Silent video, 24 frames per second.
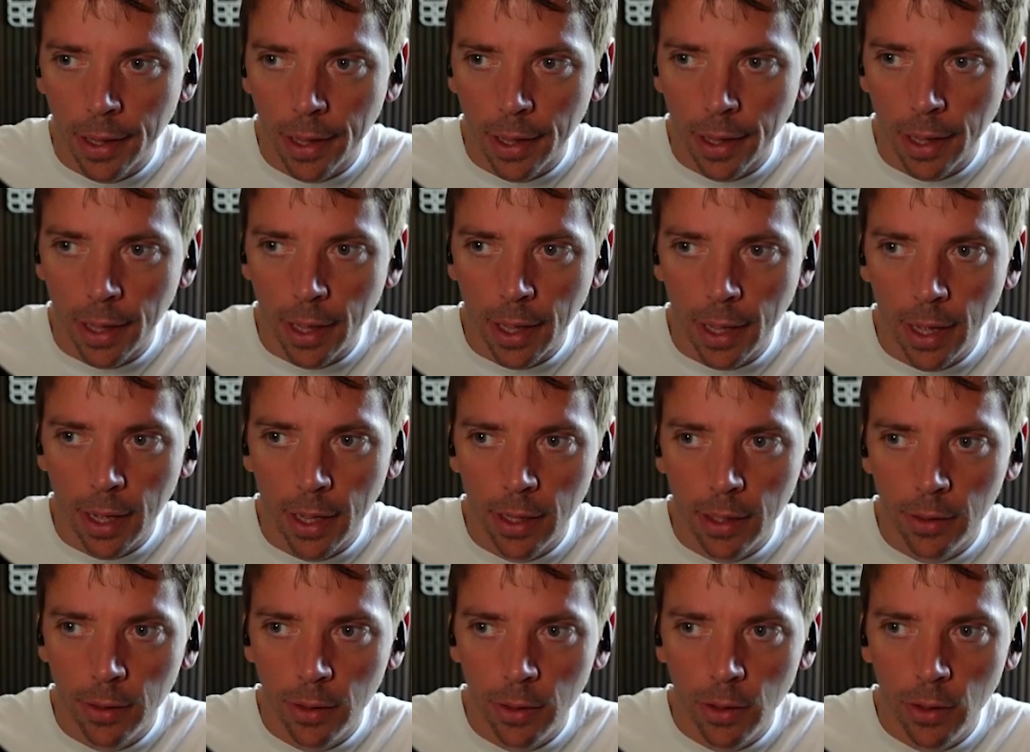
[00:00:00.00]

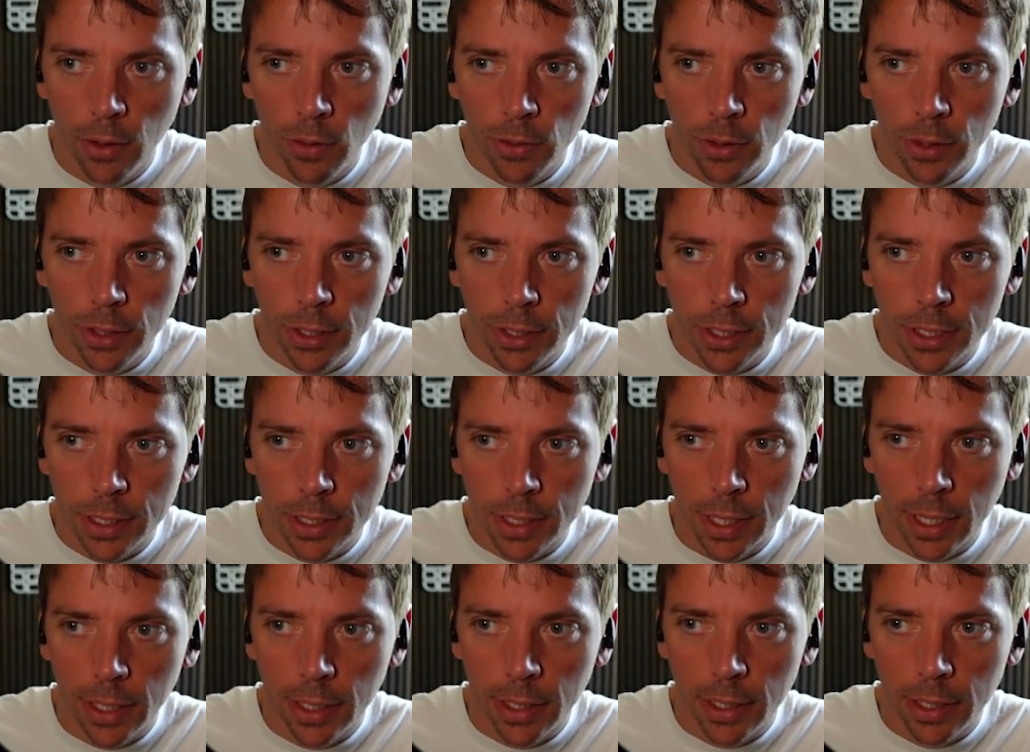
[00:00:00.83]
And notice
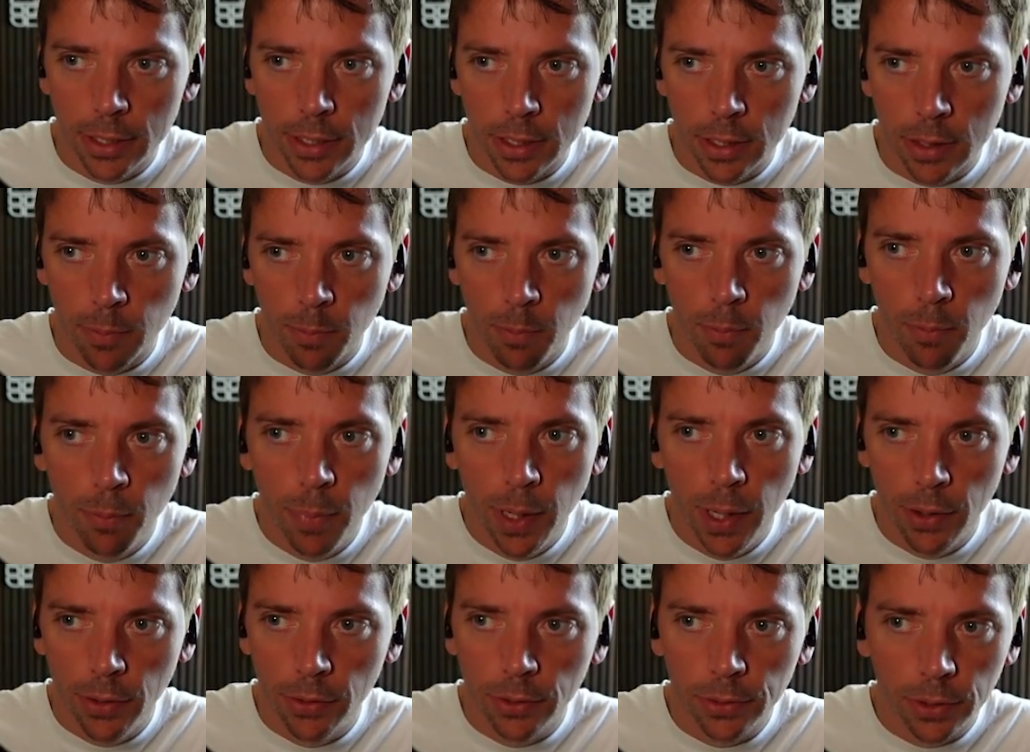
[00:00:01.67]
that it's
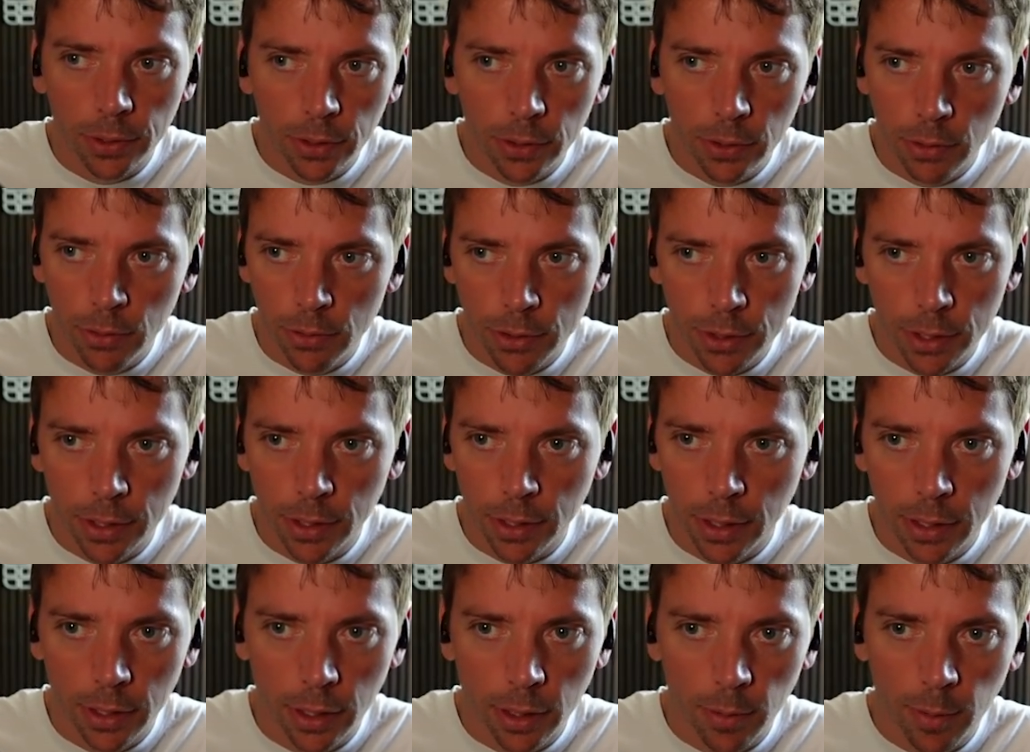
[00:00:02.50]
barely using
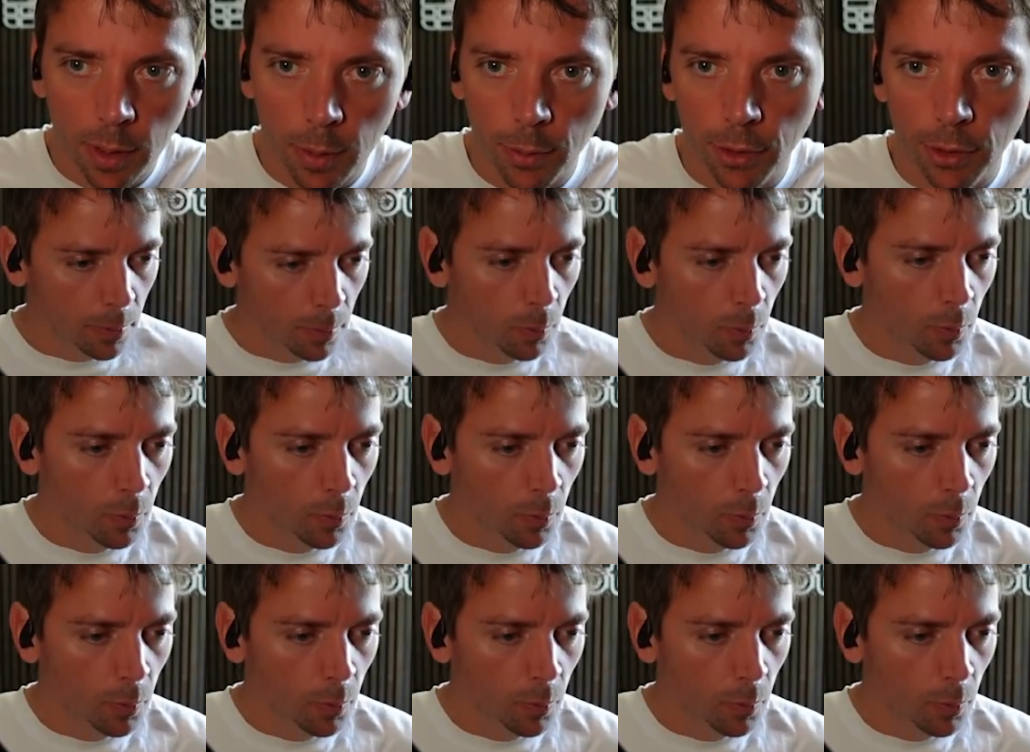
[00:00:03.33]
any memory.